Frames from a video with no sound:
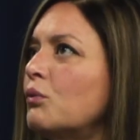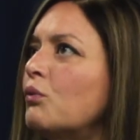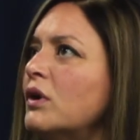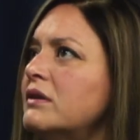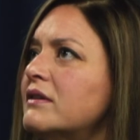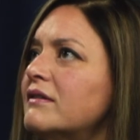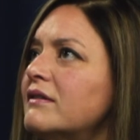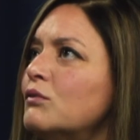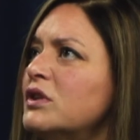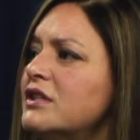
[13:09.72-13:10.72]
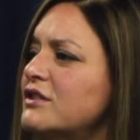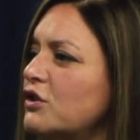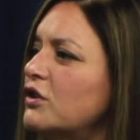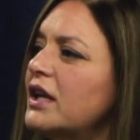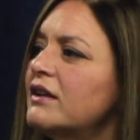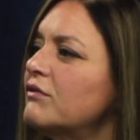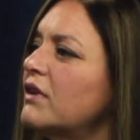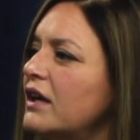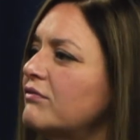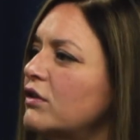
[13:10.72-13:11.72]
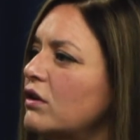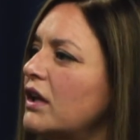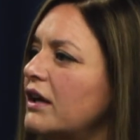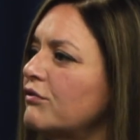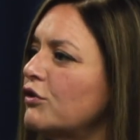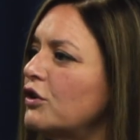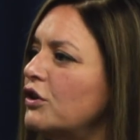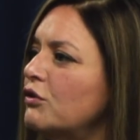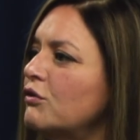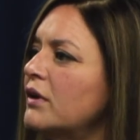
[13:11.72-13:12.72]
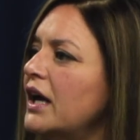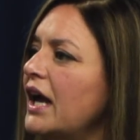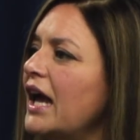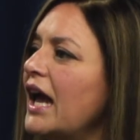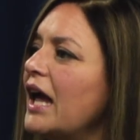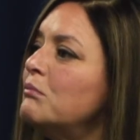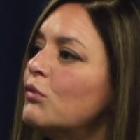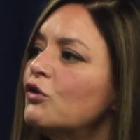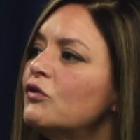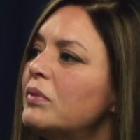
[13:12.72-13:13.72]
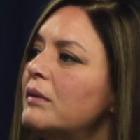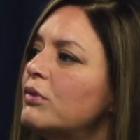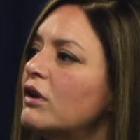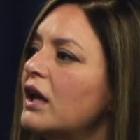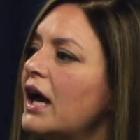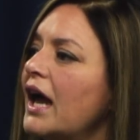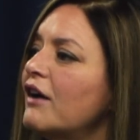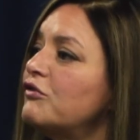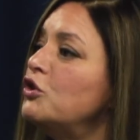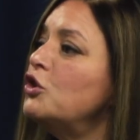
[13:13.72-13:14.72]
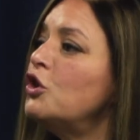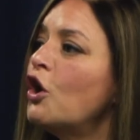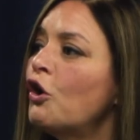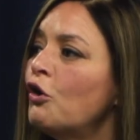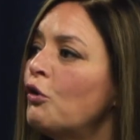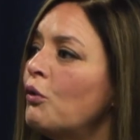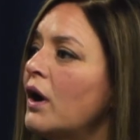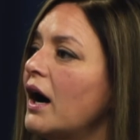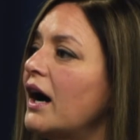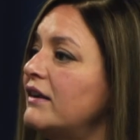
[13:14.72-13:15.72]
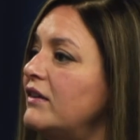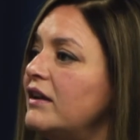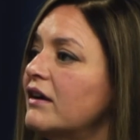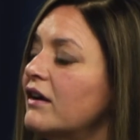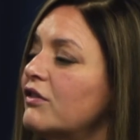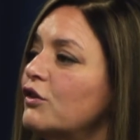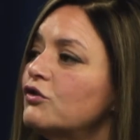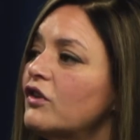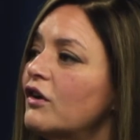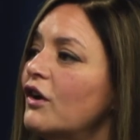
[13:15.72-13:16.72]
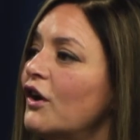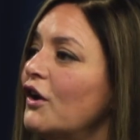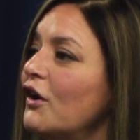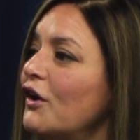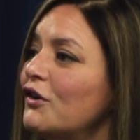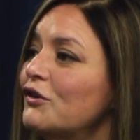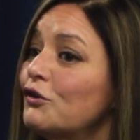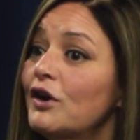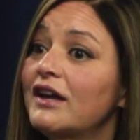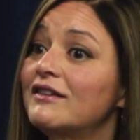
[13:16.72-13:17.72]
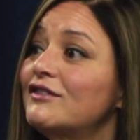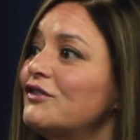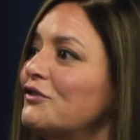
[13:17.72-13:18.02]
what does a good end of life look like for you? Mm-hmm. And most people have no idea. There's crickets.